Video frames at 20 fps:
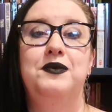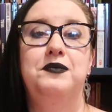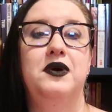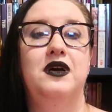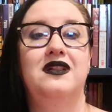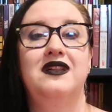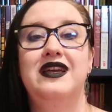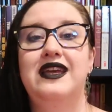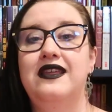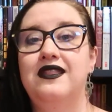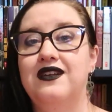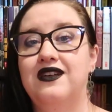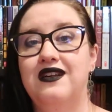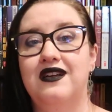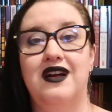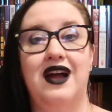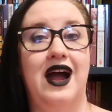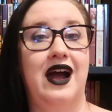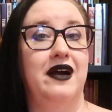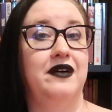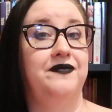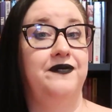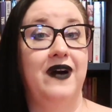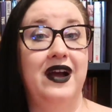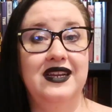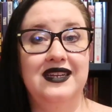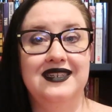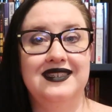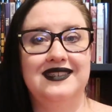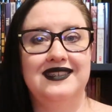we will either uh,
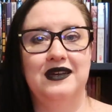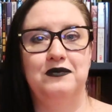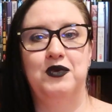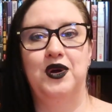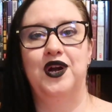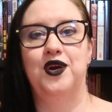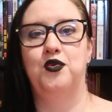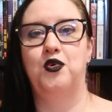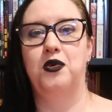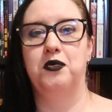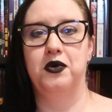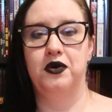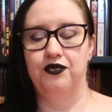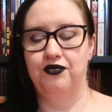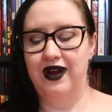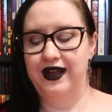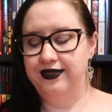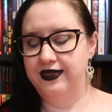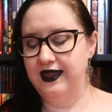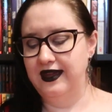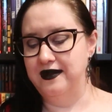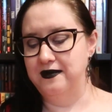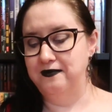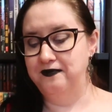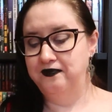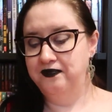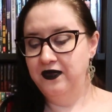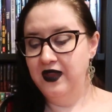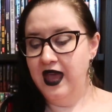find it somewhere or we'll rent them.